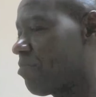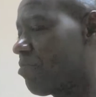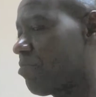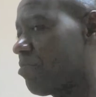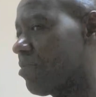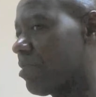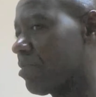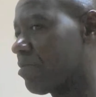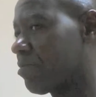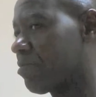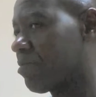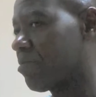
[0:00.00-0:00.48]

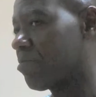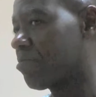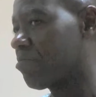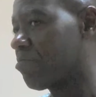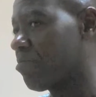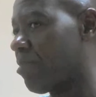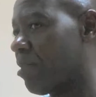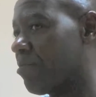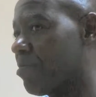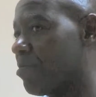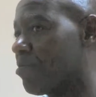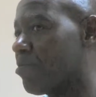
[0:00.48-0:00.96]

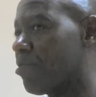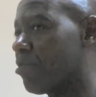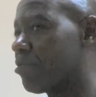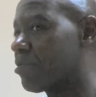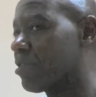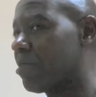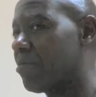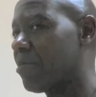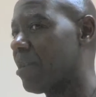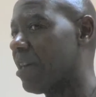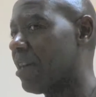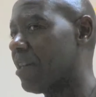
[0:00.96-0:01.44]
I've been
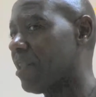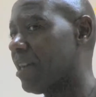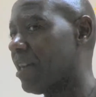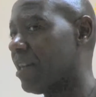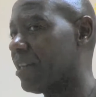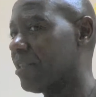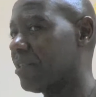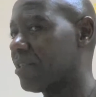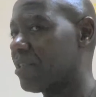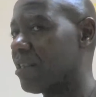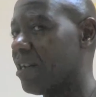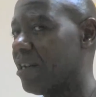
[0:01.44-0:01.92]
brought up like
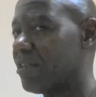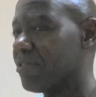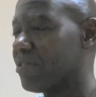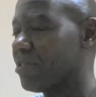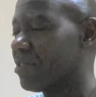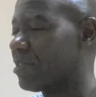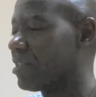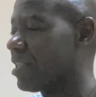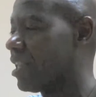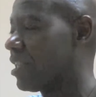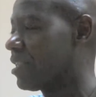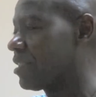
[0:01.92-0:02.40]
that. You can't
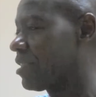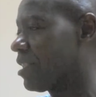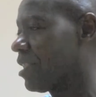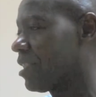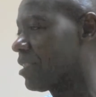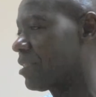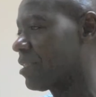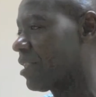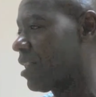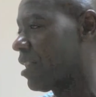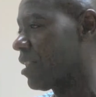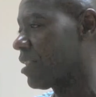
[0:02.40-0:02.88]
just take.
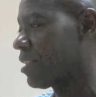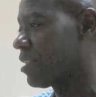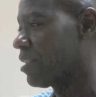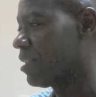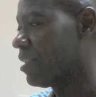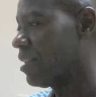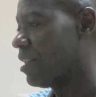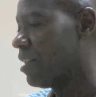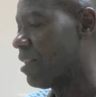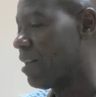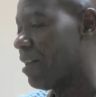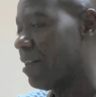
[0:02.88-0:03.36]

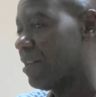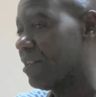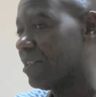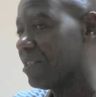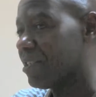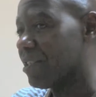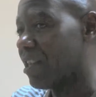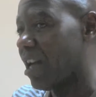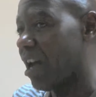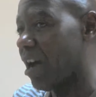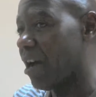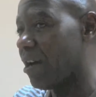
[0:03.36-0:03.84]

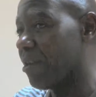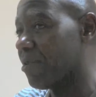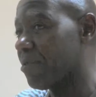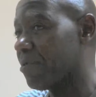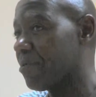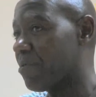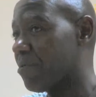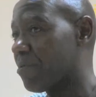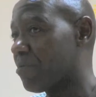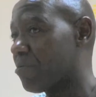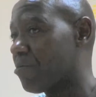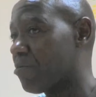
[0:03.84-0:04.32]

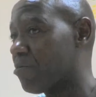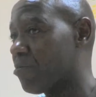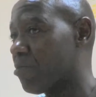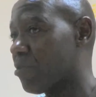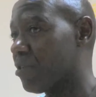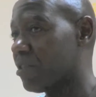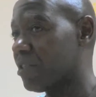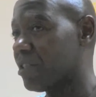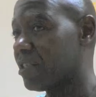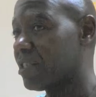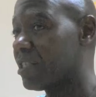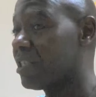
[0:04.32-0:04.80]
So
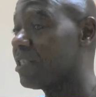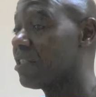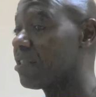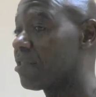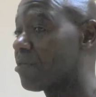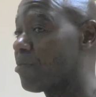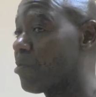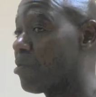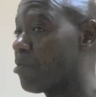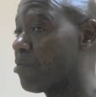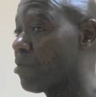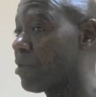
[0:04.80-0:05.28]
one of the senior
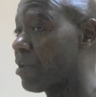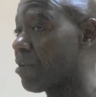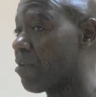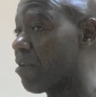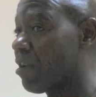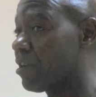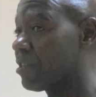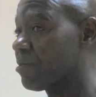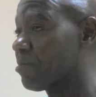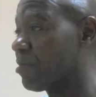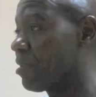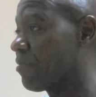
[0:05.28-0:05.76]
support workers
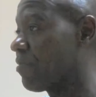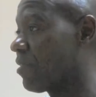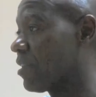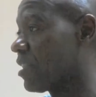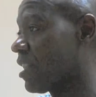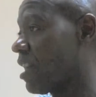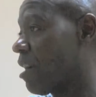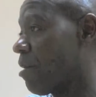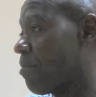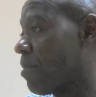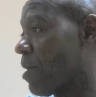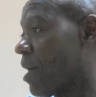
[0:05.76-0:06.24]
asked me if
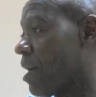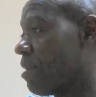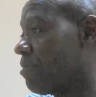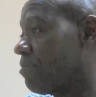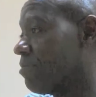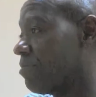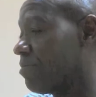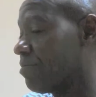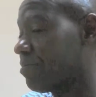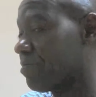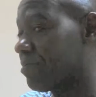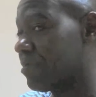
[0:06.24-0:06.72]
I'd help
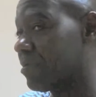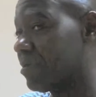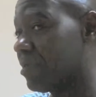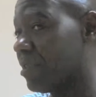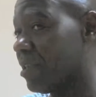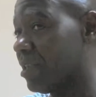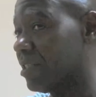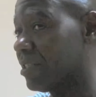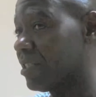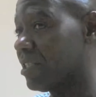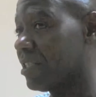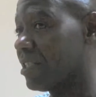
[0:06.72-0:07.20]
out.
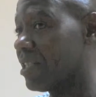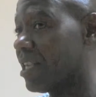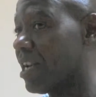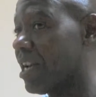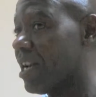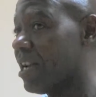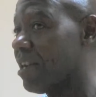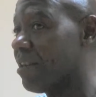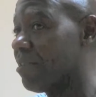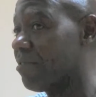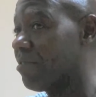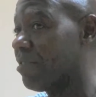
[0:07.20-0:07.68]
I did
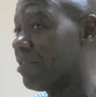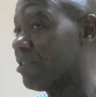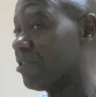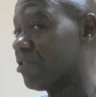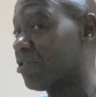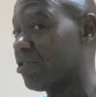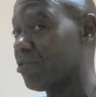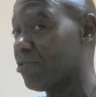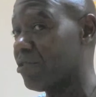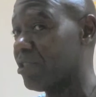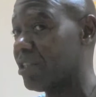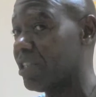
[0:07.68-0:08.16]
that, I
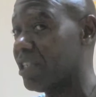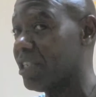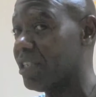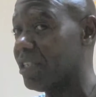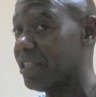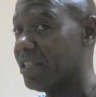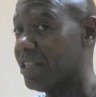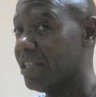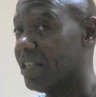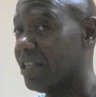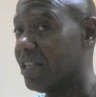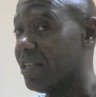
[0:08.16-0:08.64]
enjoyed it,
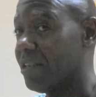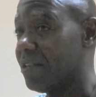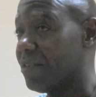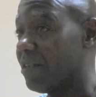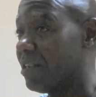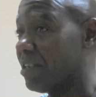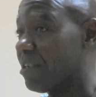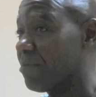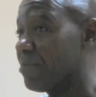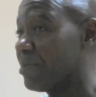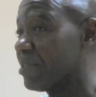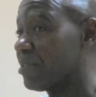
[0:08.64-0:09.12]

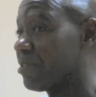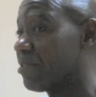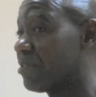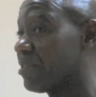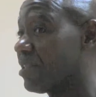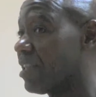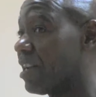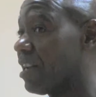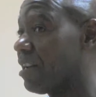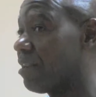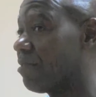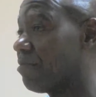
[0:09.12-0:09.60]
and I've been
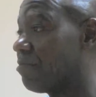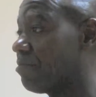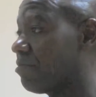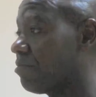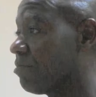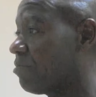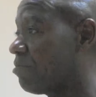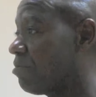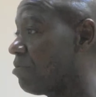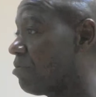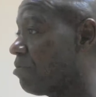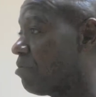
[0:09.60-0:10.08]
doing that
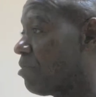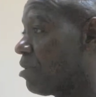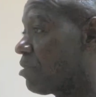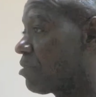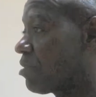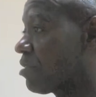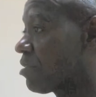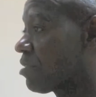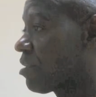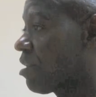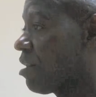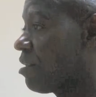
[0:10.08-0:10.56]

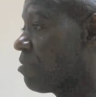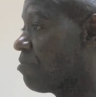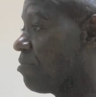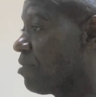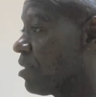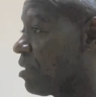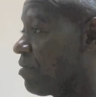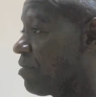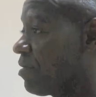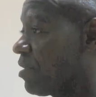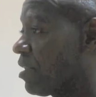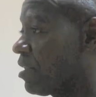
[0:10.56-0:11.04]
most of the time,
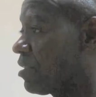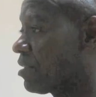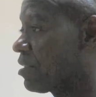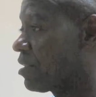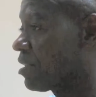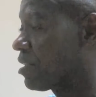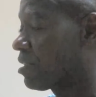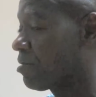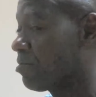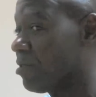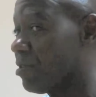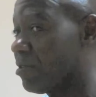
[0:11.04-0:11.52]
really, for the last
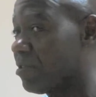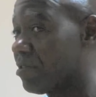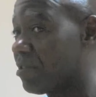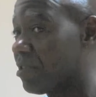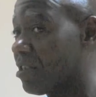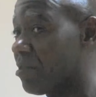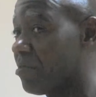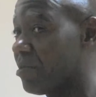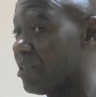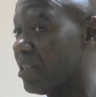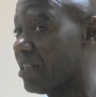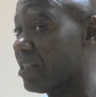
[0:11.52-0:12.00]
6 months,
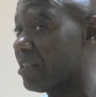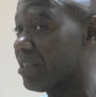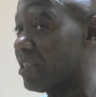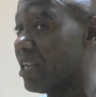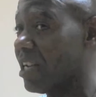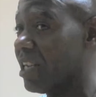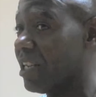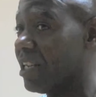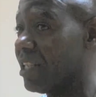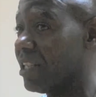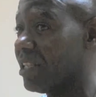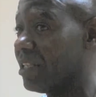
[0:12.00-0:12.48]
coming in
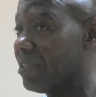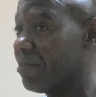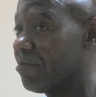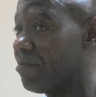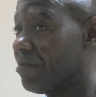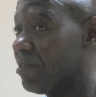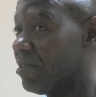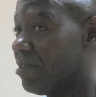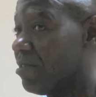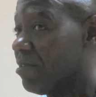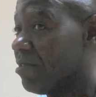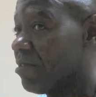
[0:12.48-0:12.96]
daily,
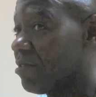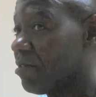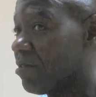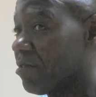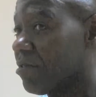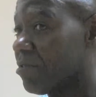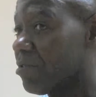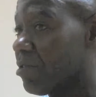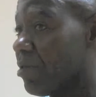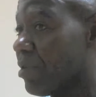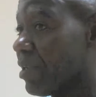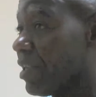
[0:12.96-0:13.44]

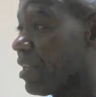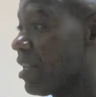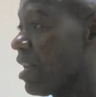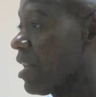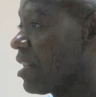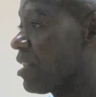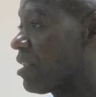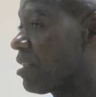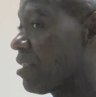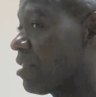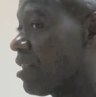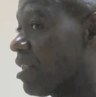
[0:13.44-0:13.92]
doing
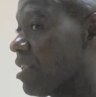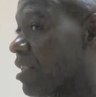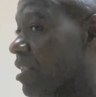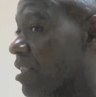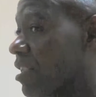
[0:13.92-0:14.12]
anything they